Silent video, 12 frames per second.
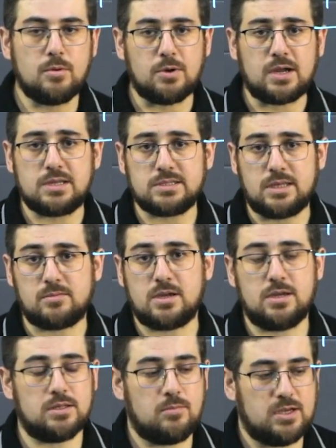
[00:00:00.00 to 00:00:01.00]
We don't know
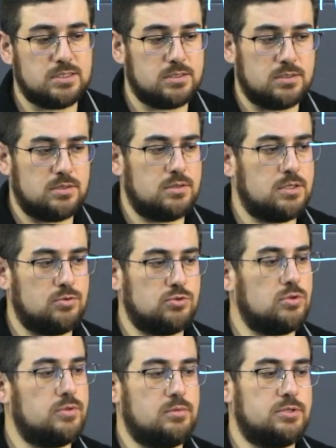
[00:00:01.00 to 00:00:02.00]
what these masses are yet.
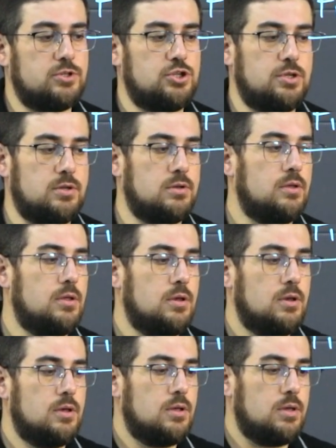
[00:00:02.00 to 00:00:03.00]
It's a convention.
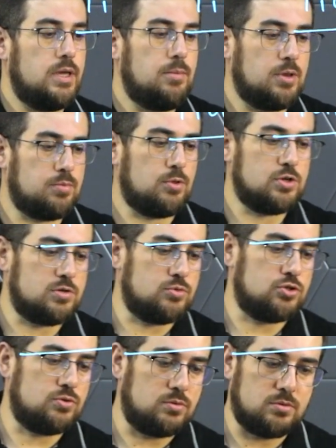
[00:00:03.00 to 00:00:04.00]
And let's
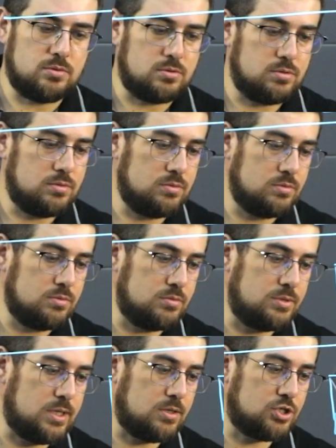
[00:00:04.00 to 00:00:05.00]
assume that
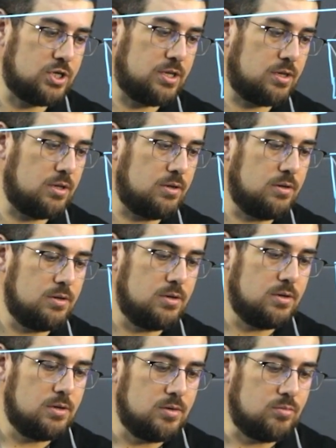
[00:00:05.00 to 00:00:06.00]
these balls,
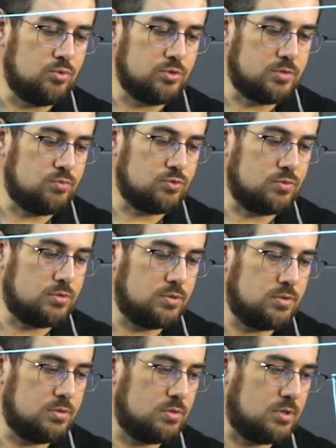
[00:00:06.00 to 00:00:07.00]
let's assume that
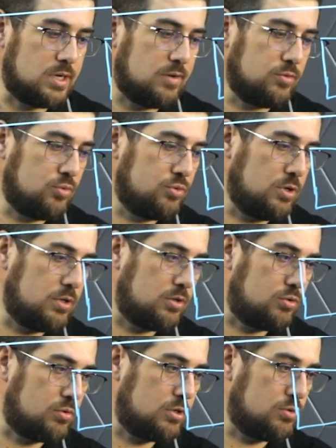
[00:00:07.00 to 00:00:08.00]
they are
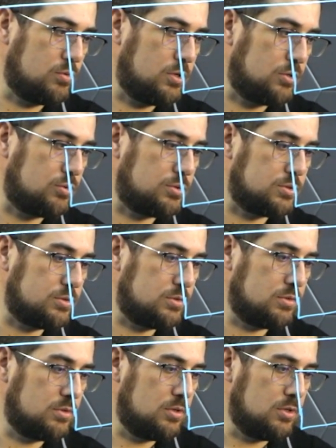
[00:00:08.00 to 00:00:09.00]
equidistant from each other, that
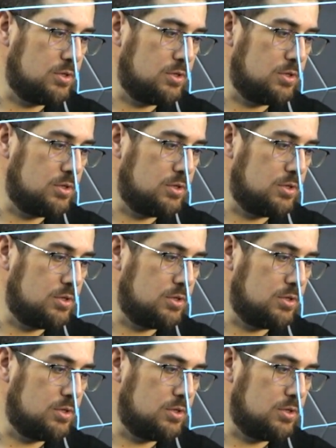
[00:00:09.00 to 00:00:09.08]
is,